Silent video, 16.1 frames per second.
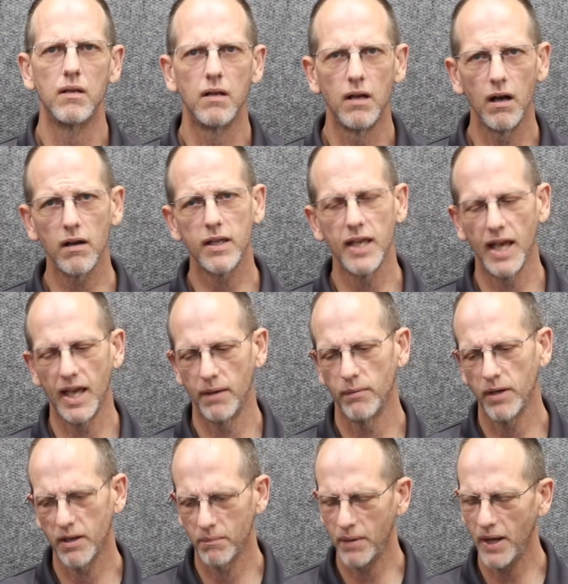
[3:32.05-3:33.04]
Okay,
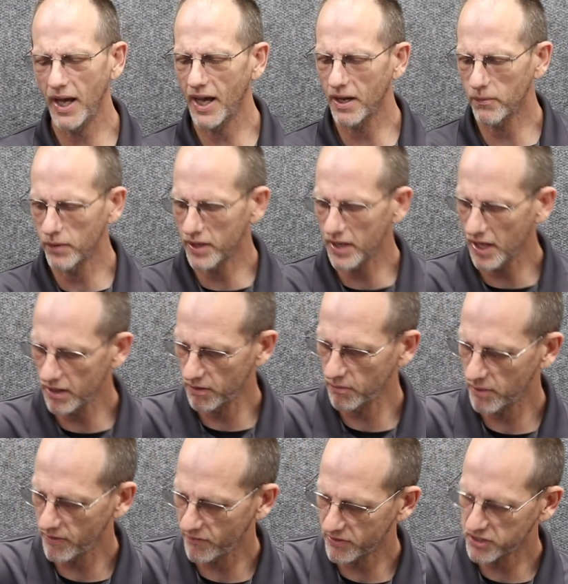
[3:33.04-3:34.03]
we are back. We got a little
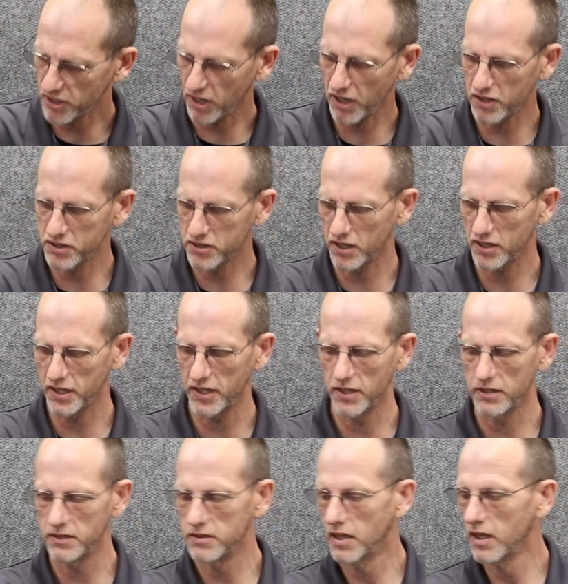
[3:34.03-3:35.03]
bit of a charge on
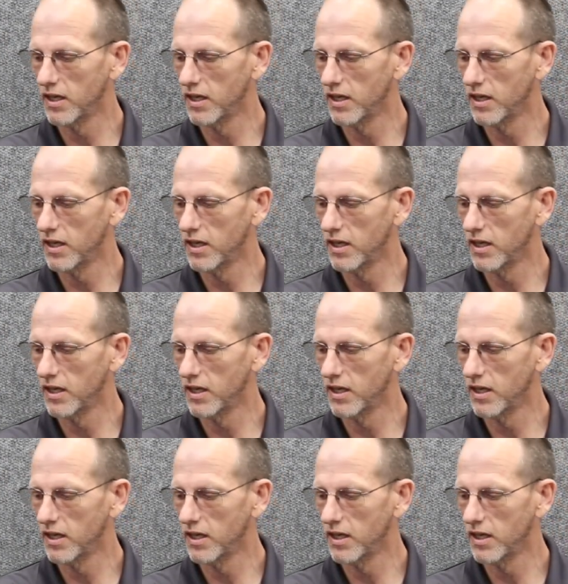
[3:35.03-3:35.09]
these.